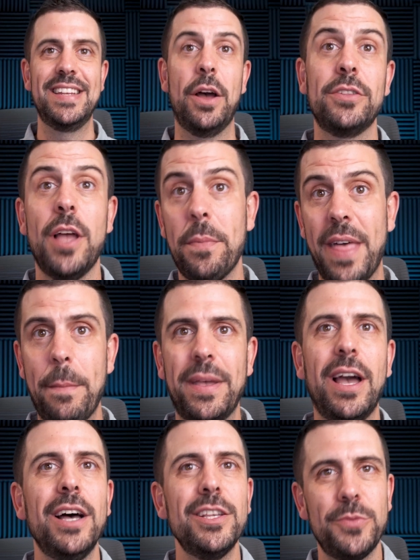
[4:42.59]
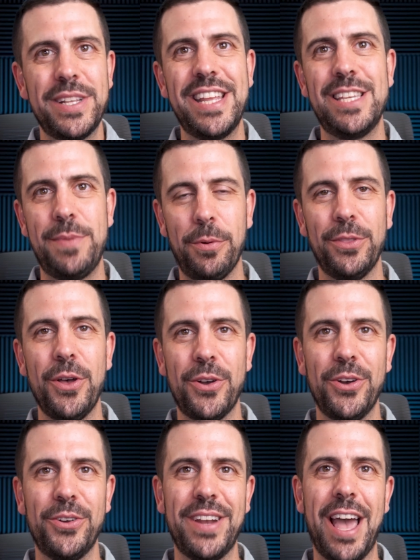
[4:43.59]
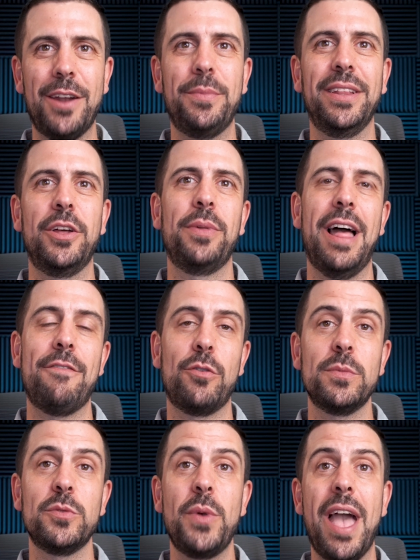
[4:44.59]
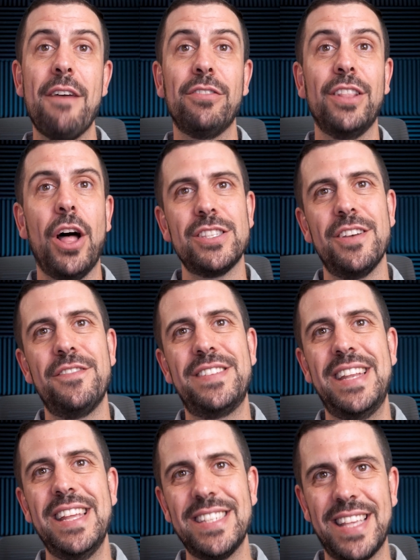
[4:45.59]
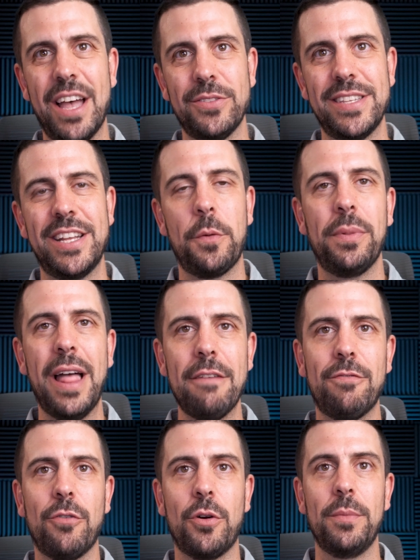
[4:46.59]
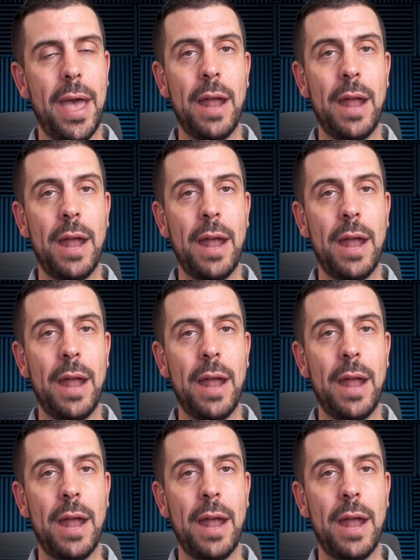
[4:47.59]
Now, on top of that, because we teach people no code and how to build their platforms, we have lots of discounts in our platform.